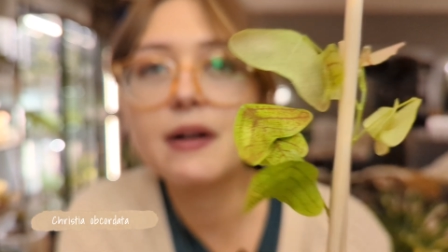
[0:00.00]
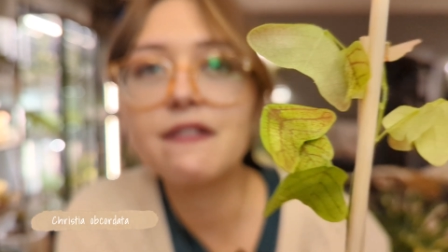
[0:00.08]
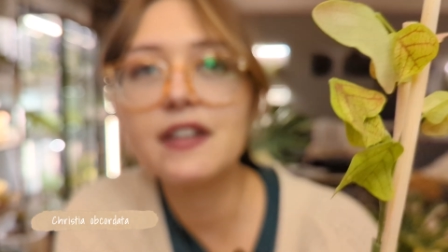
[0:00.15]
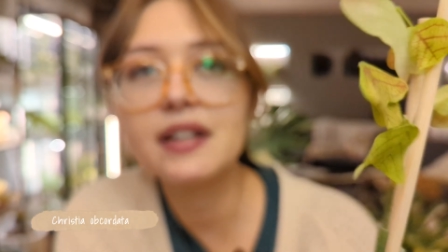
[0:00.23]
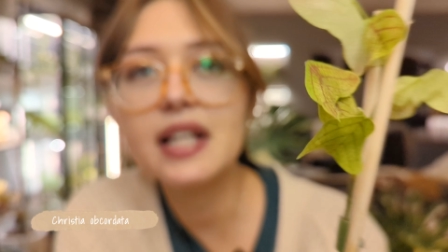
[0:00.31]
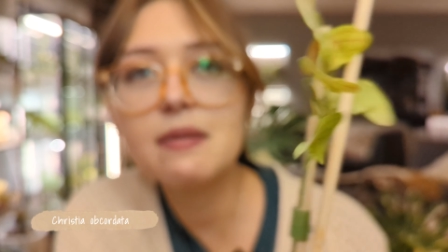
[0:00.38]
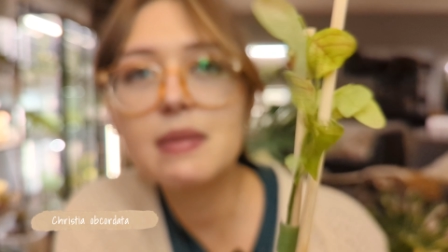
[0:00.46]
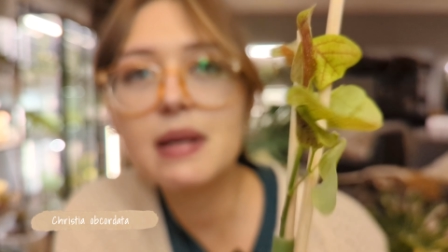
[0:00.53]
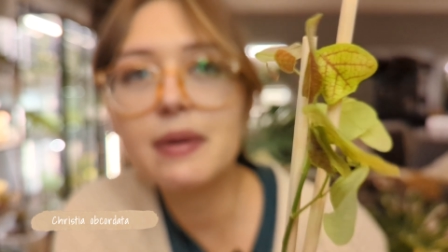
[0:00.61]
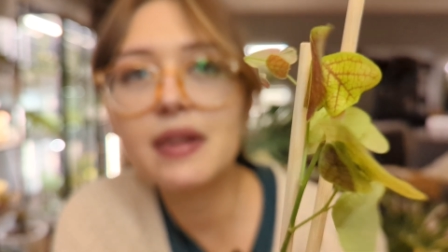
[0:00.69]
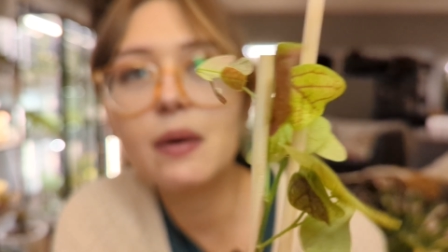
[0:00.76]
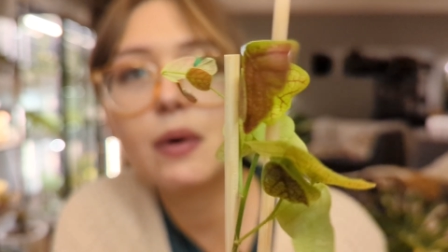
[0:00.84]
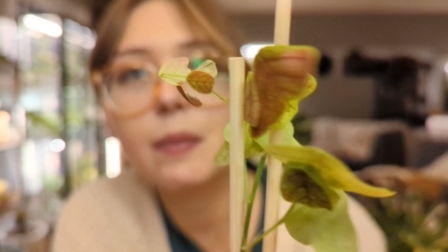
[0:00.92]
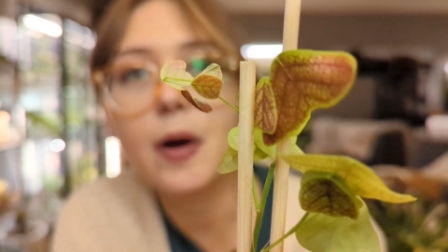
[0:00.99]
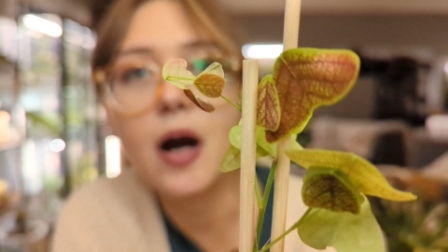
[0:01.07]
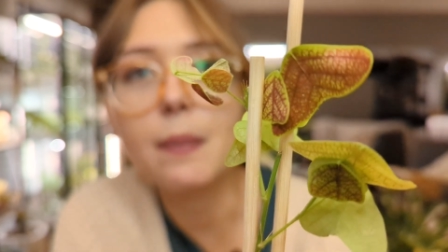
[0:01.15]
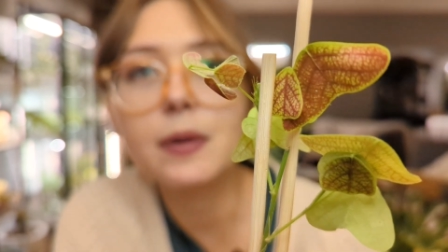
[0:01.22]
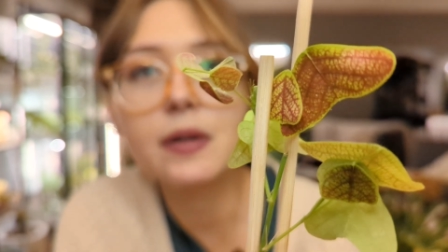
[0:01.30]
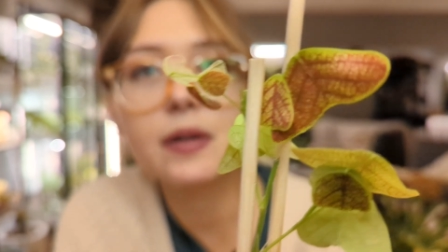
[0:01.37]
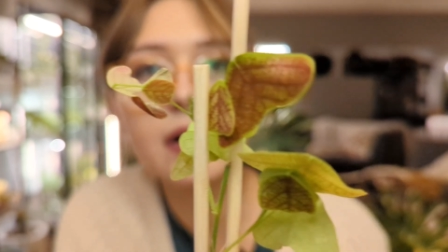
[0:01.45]
I feel like maybe they were
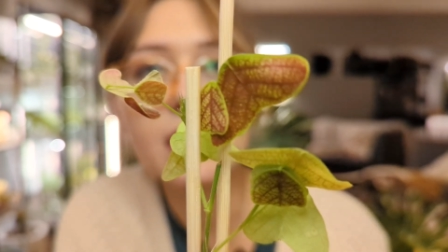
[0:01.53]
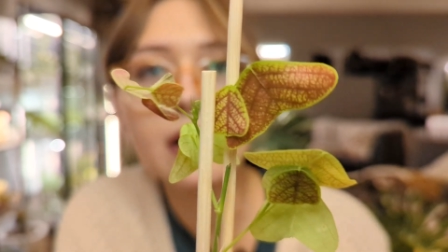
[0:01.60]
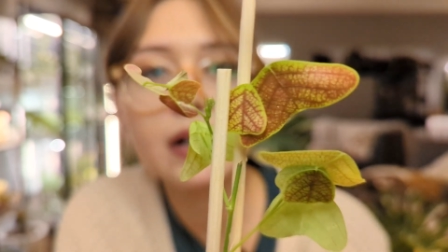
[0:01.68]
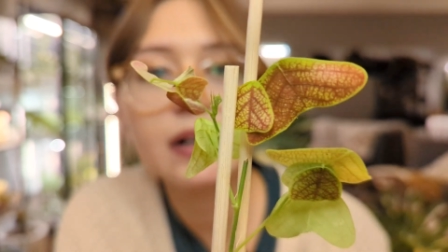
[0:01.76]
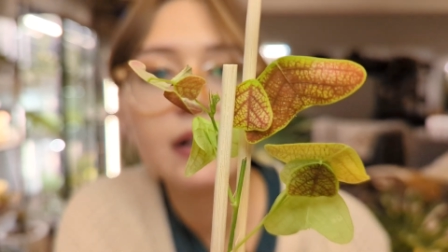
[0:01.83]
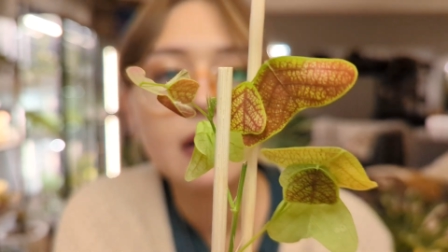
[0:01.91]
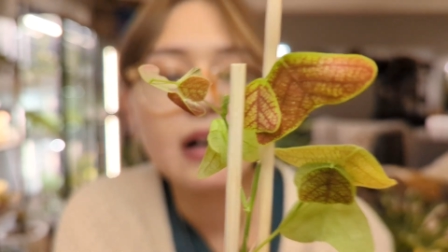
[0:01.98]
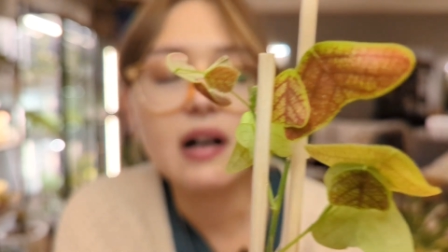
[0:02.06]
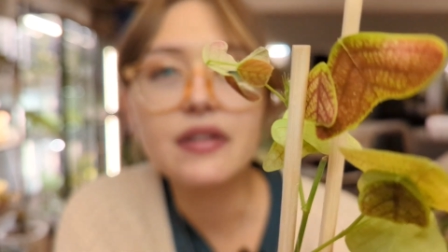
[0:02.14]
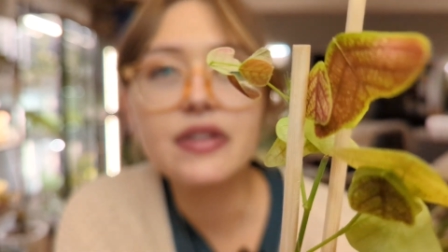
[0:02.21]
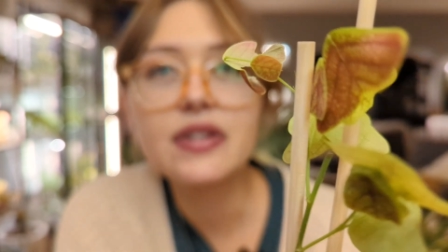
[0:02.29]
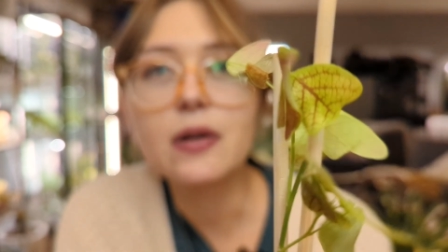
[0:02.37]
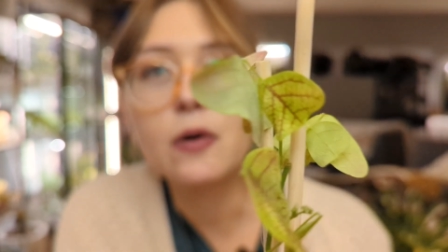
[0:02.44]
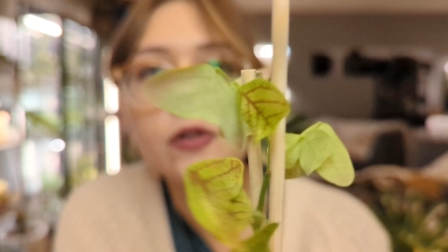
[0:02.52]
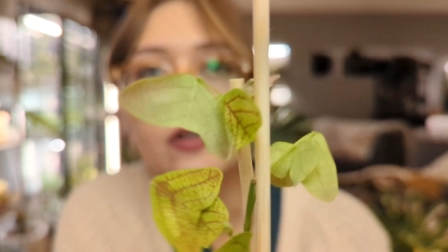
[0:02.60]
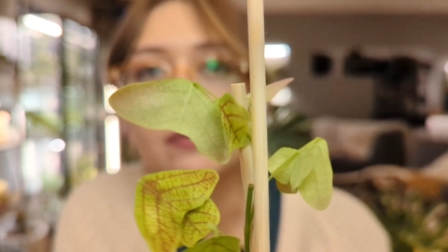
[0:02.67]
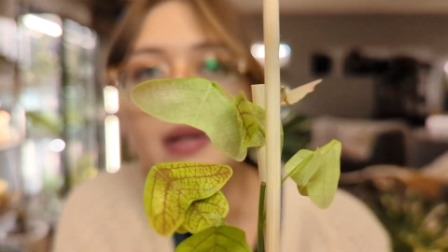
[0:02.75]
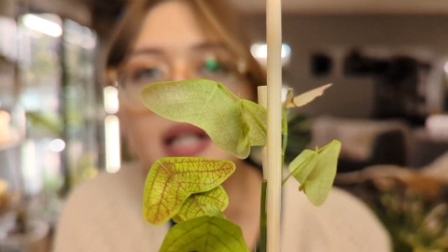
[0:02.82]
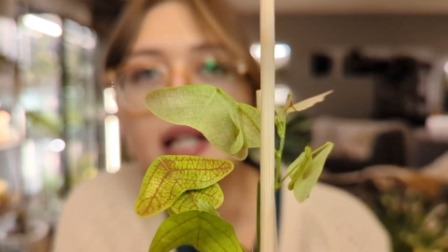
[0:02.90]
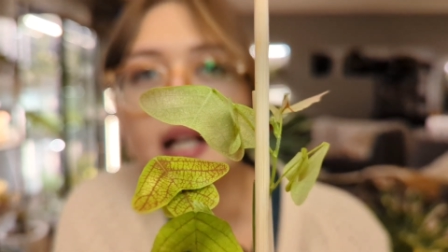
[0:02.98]
popular on social
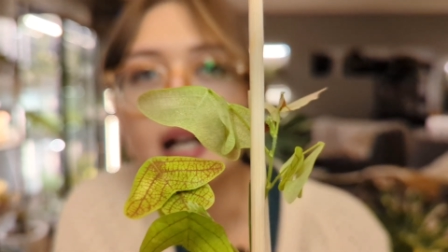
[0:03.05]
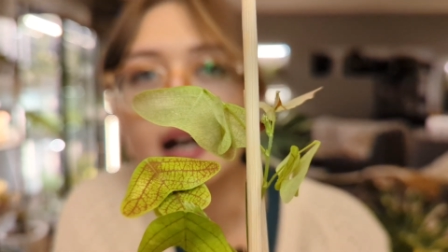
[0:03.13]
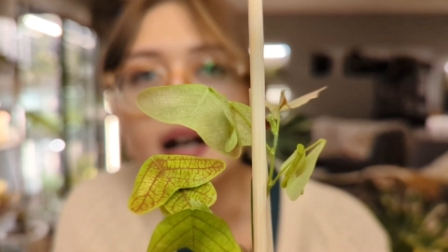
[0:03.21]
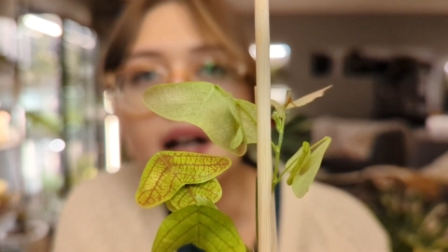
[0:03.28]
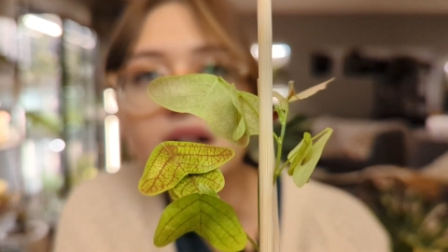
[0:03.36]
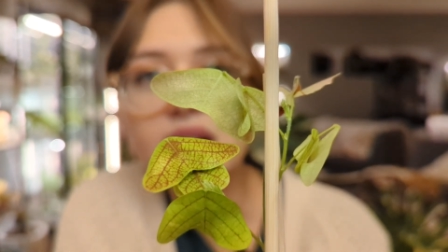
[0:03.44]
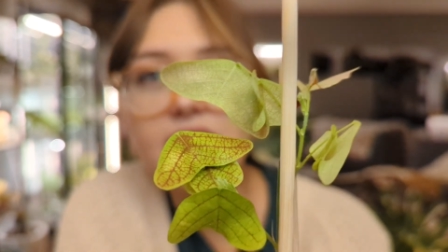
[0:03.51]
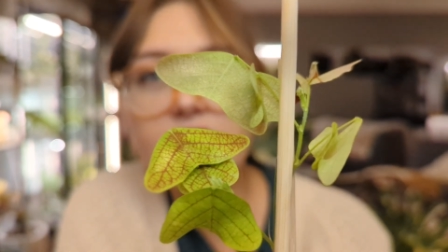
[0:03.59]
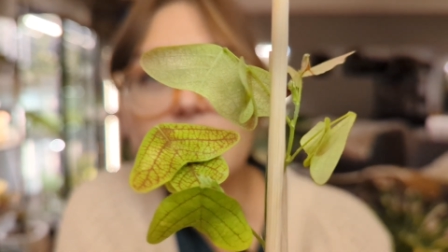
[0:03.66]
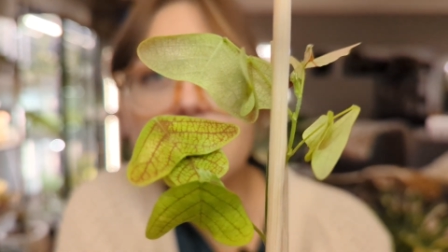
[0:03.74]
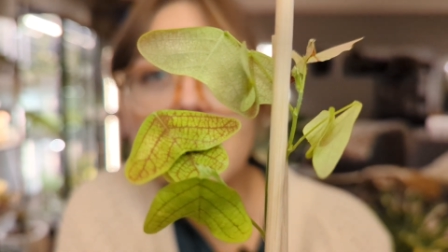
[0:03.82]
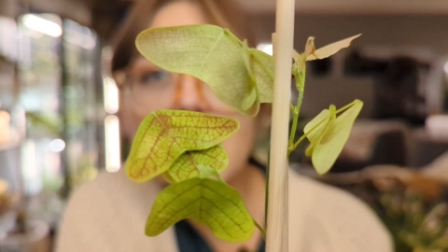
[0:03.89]
media like a